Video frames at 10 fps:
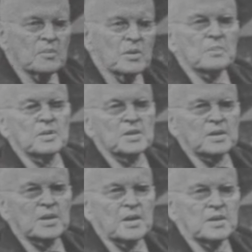But
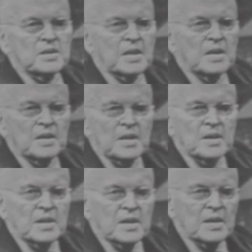Mister Gardner said he
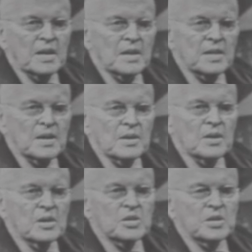didn't think that
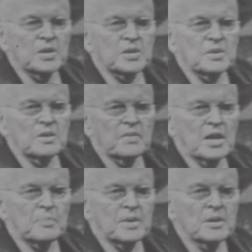anything uh, serious could have
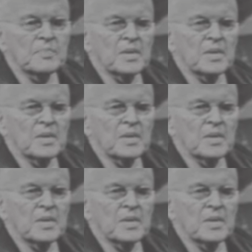happened,